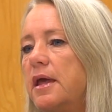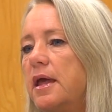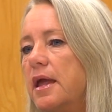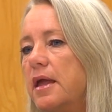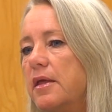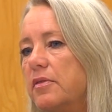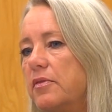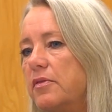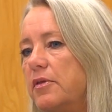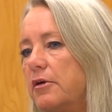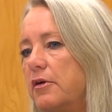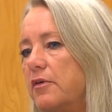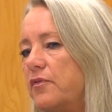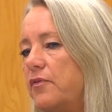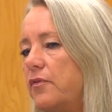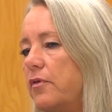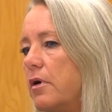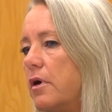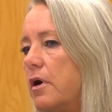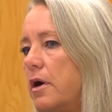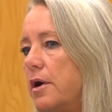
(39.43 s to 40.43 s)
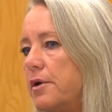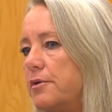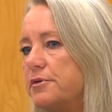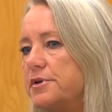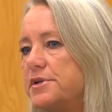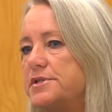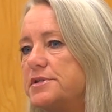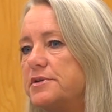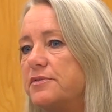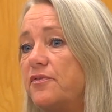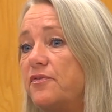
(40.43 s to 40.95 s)
and therefore
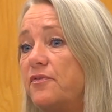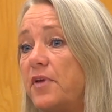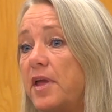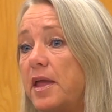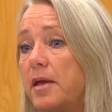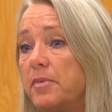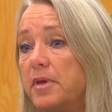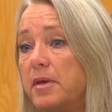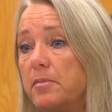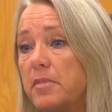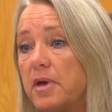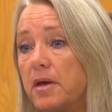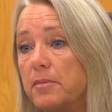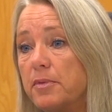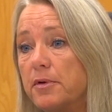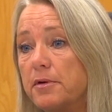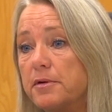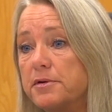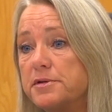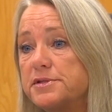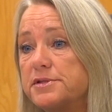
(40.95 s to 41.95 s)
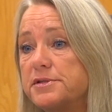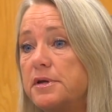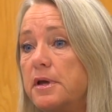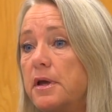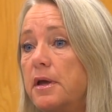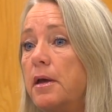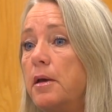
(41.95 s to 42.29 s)
hundreds of family members,